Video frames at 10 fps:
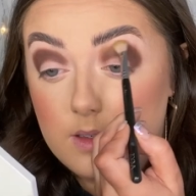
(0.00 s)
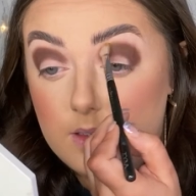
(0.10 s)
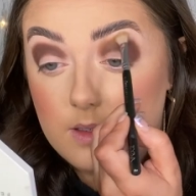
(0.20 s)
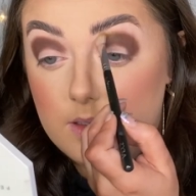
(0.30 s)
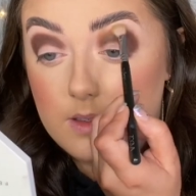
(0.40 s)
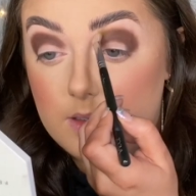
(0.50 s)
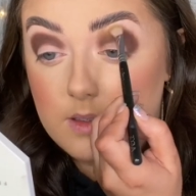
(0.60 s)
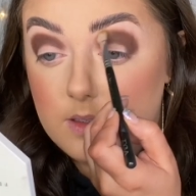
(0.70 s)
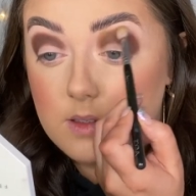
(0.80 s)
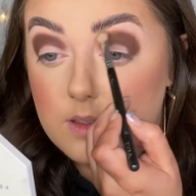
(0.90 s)

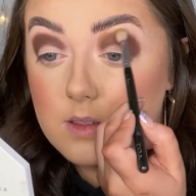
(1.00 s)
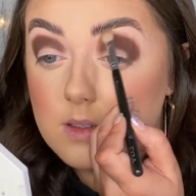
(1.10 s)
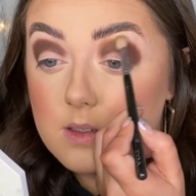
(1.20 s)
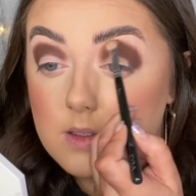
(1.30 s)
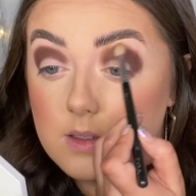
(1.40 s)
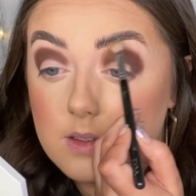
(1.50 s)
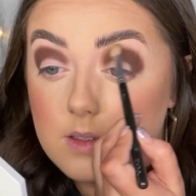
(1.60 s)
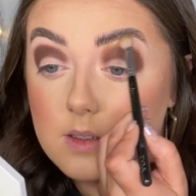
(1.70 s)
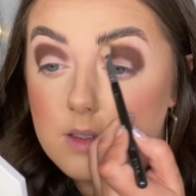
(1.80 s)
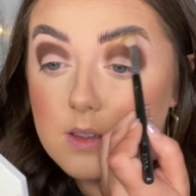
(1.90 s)

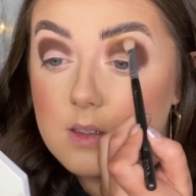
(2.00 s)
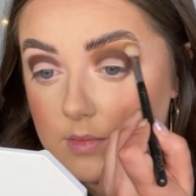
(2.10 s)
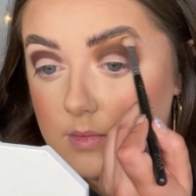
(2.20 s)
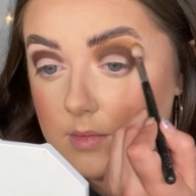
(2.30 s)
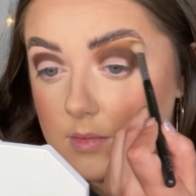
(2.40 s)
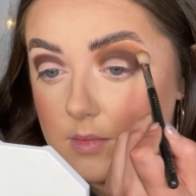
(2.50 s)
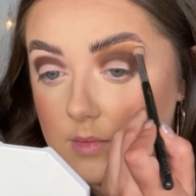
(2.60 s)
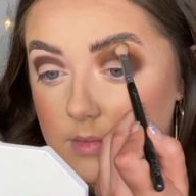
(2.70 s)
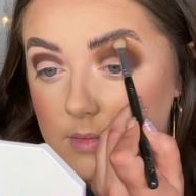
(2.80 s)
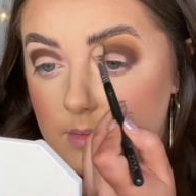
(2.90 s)

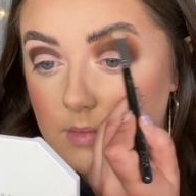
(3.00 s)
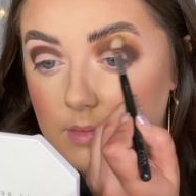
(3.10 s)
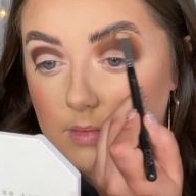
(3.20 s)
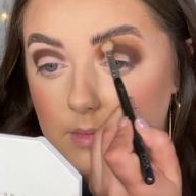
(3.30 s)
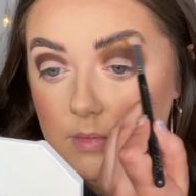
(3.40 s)
(silence)